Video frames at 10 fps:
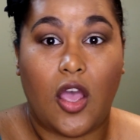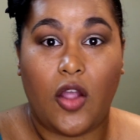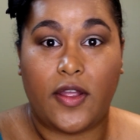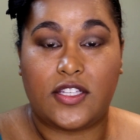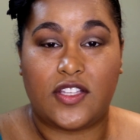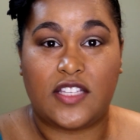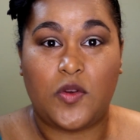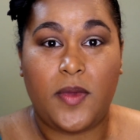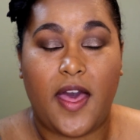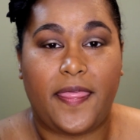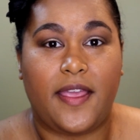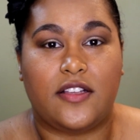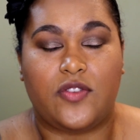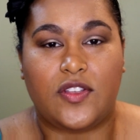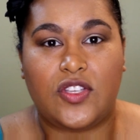Alright, so that's what we got there.
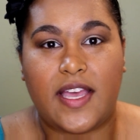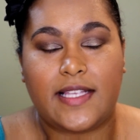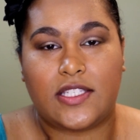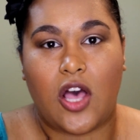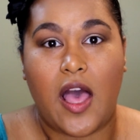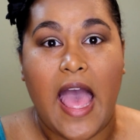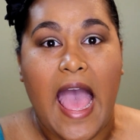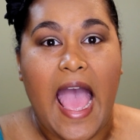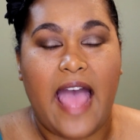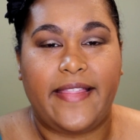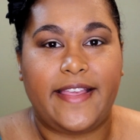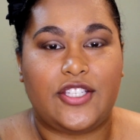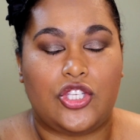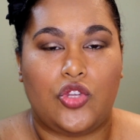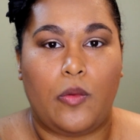So as you guys saw, I like
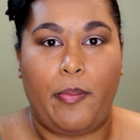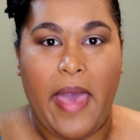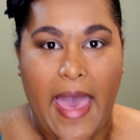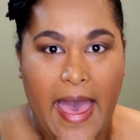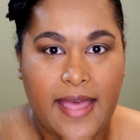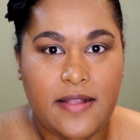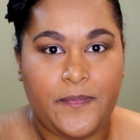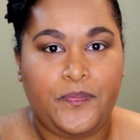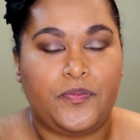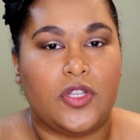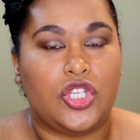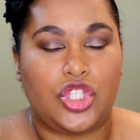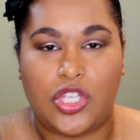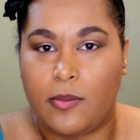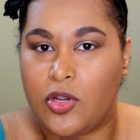to pat
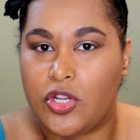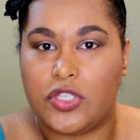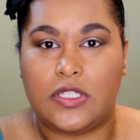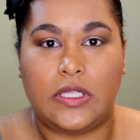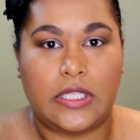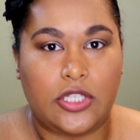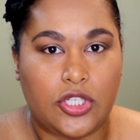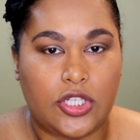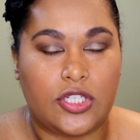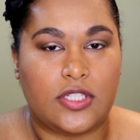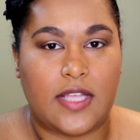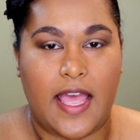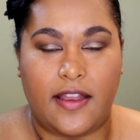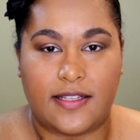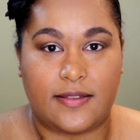shimmers, glitters,
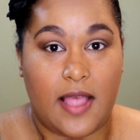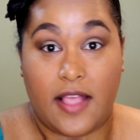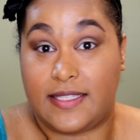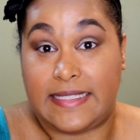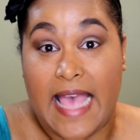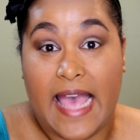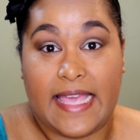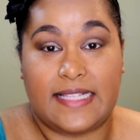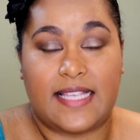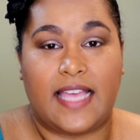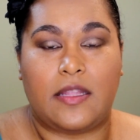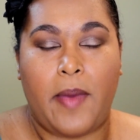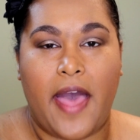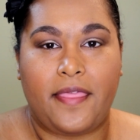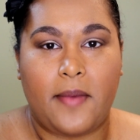and satins. I like to
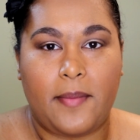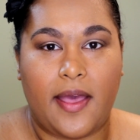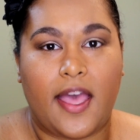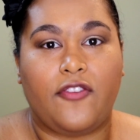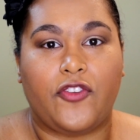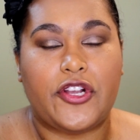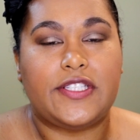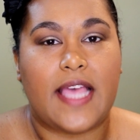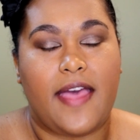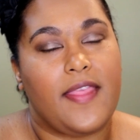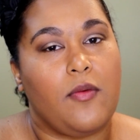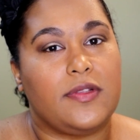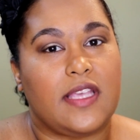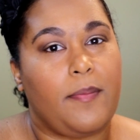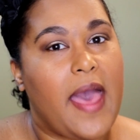pat them on my eye first, and then
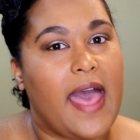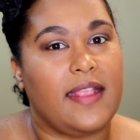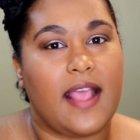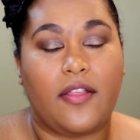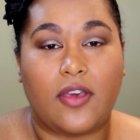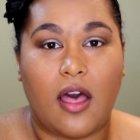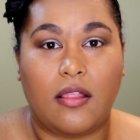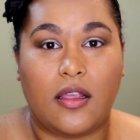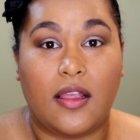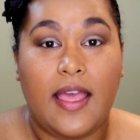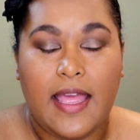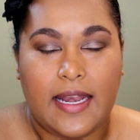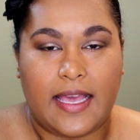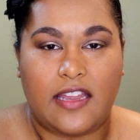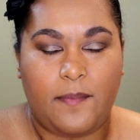once I pat down the color,
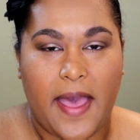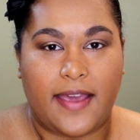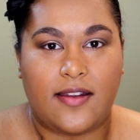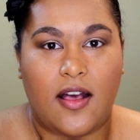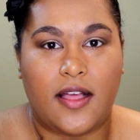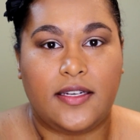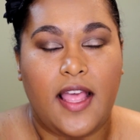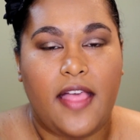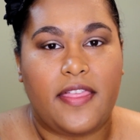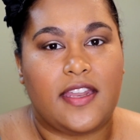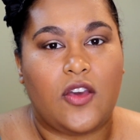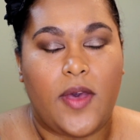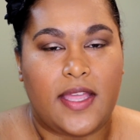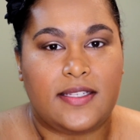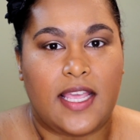I kind of pack it on. Then I go
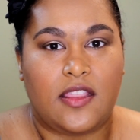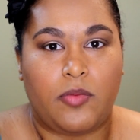ahead and take